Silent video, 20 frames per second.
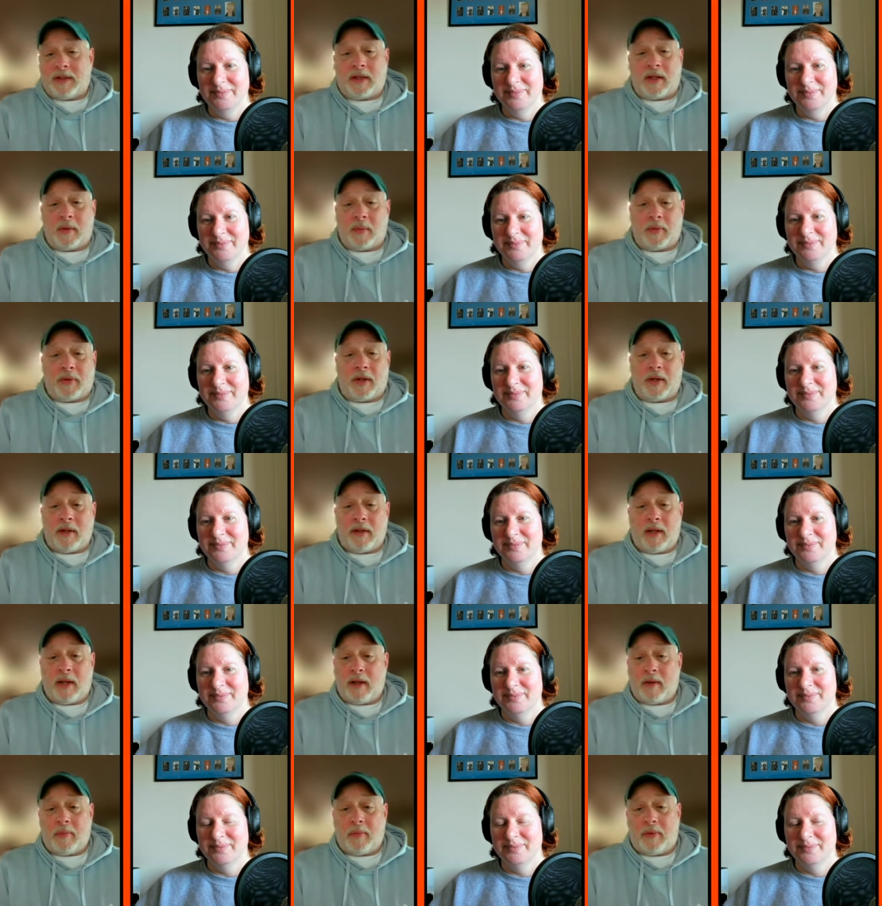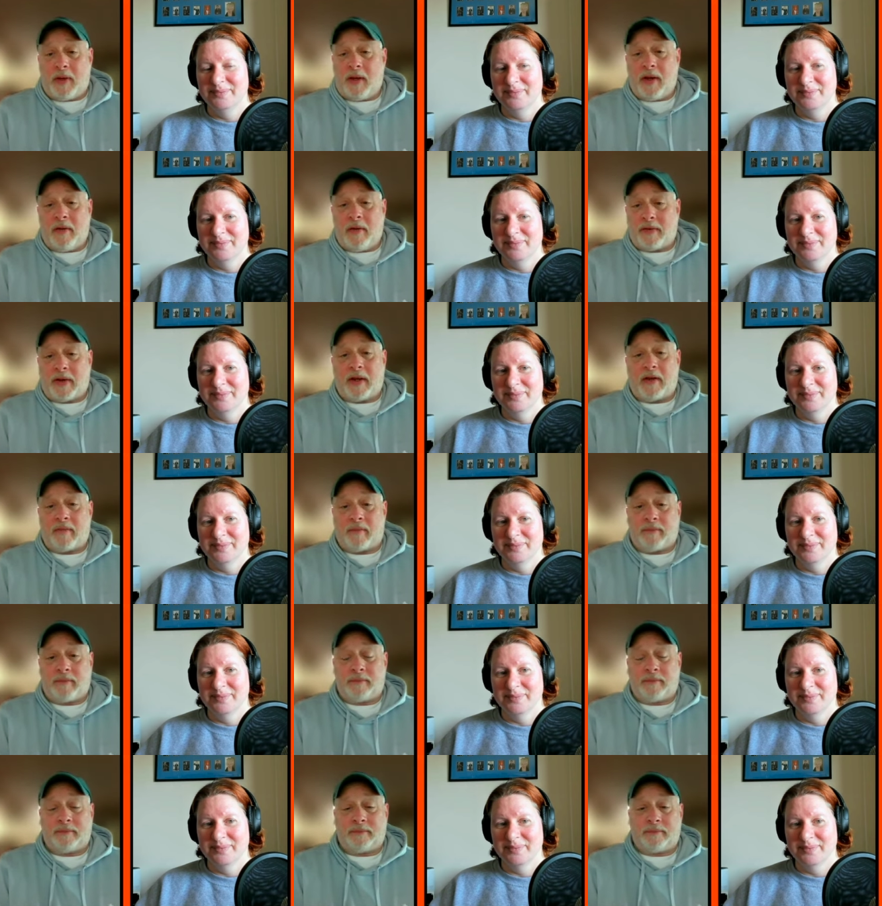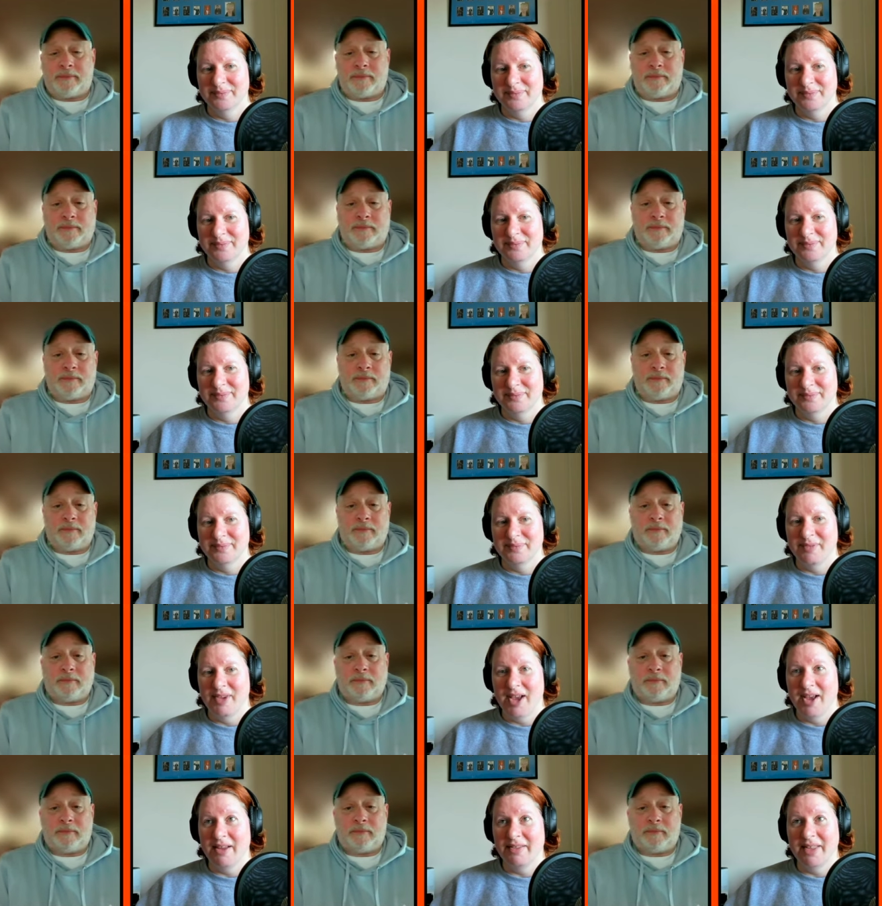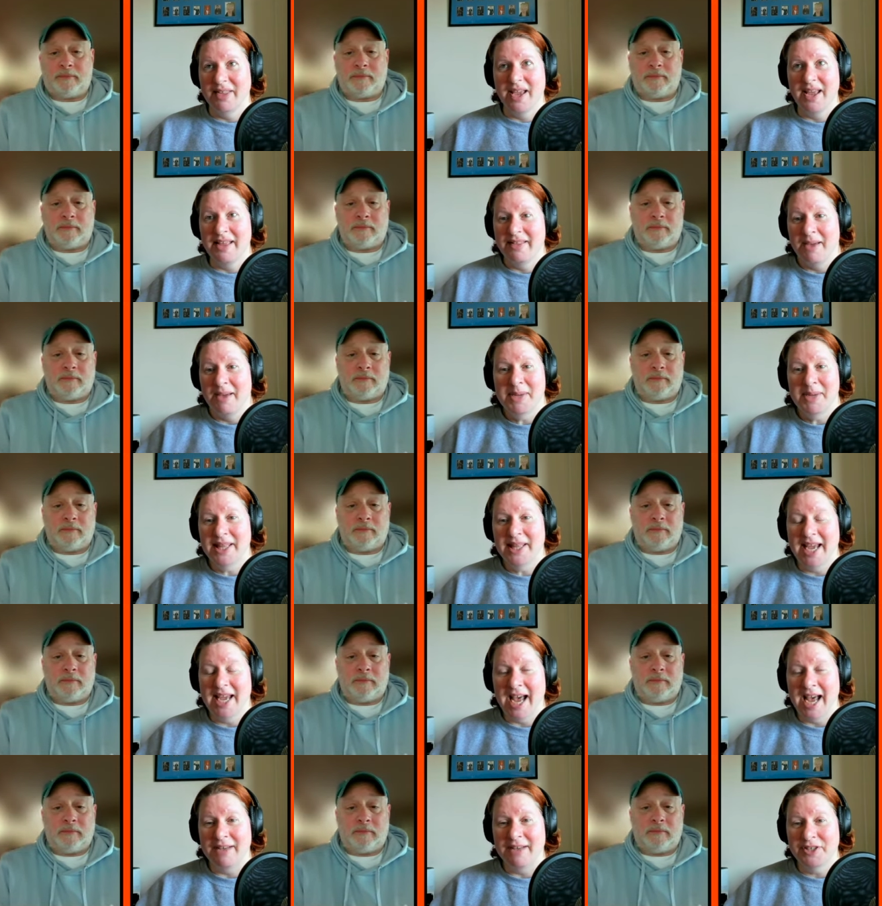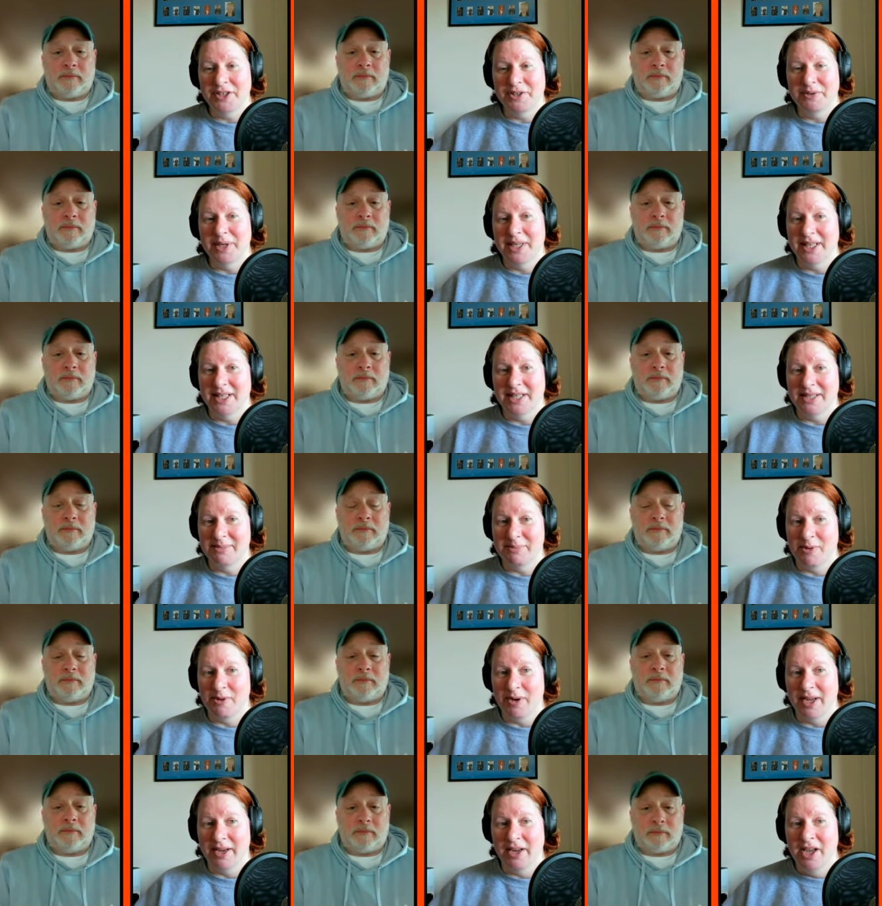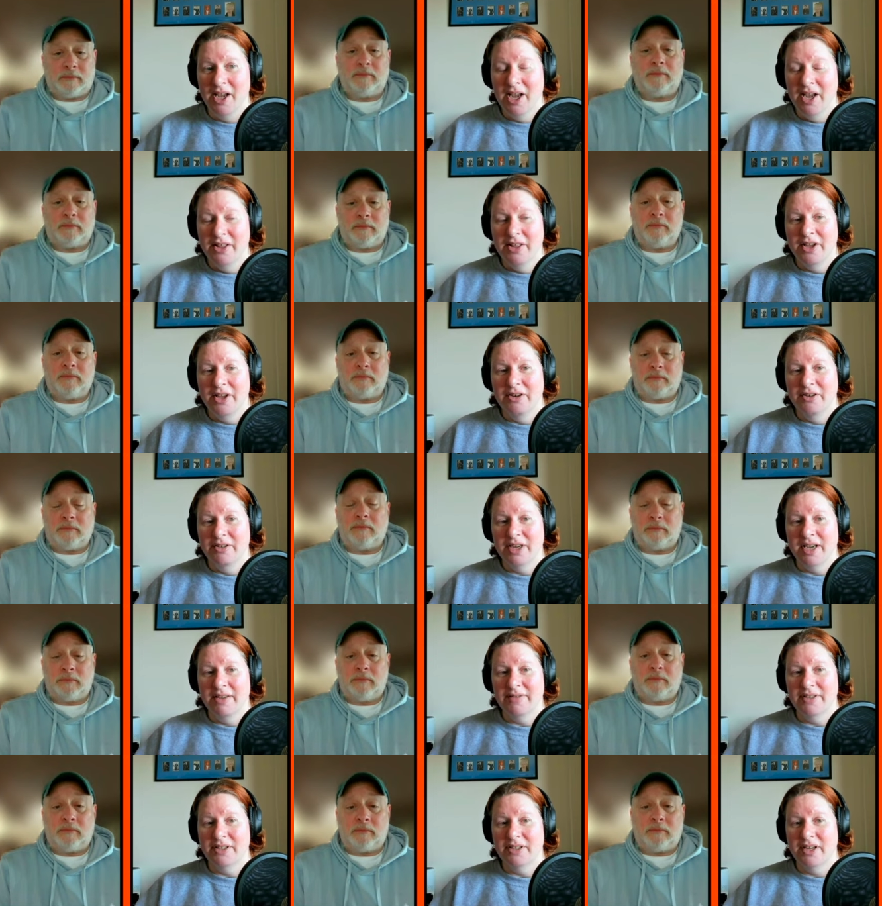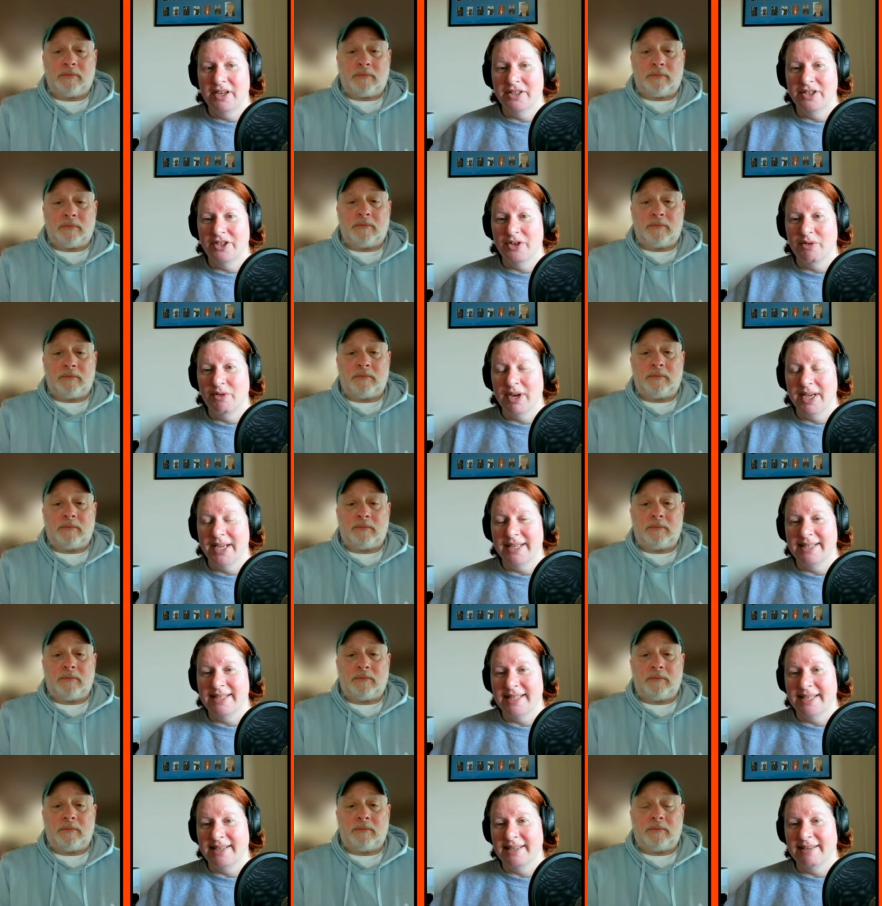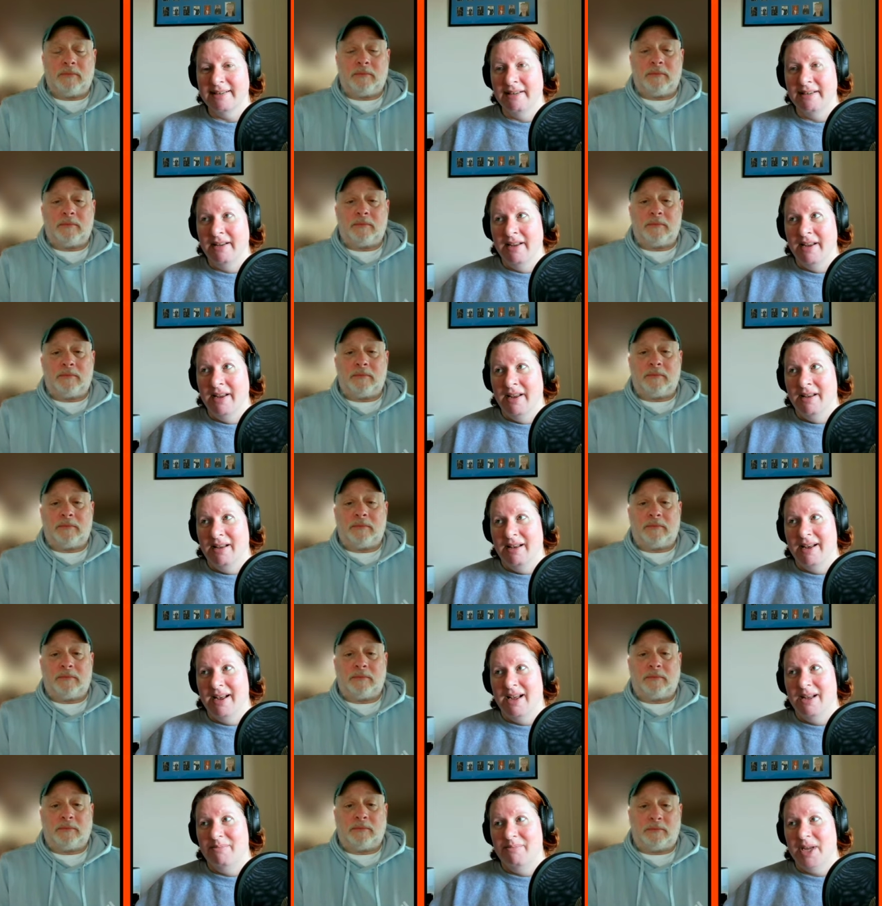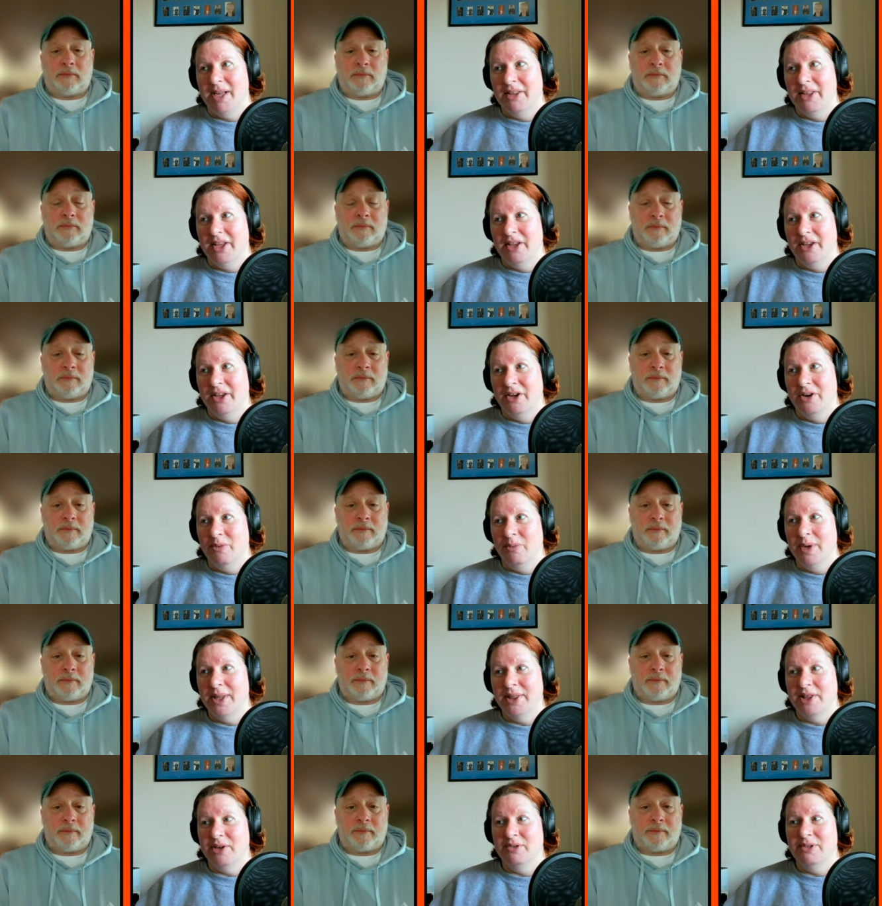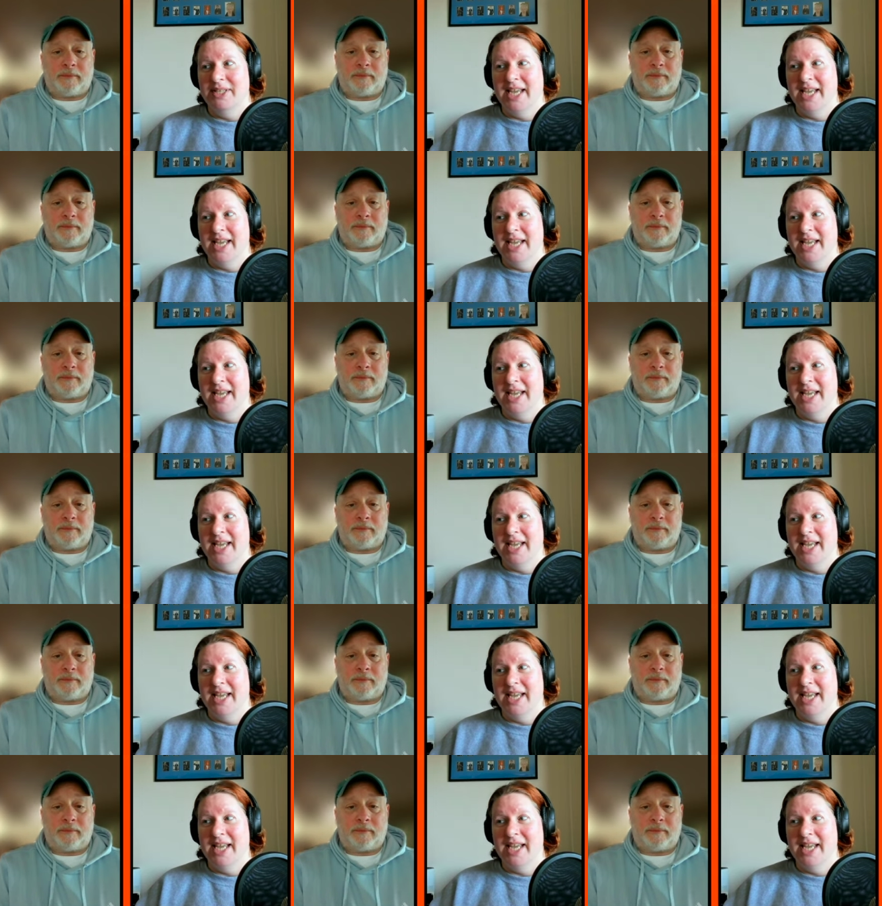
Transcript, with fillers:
Speaker 1: going to play it like a playoff game.
Speaker 2: Yeah, they. I mean, they have to at this point. They don't have a, a choice, and um, I think you know with those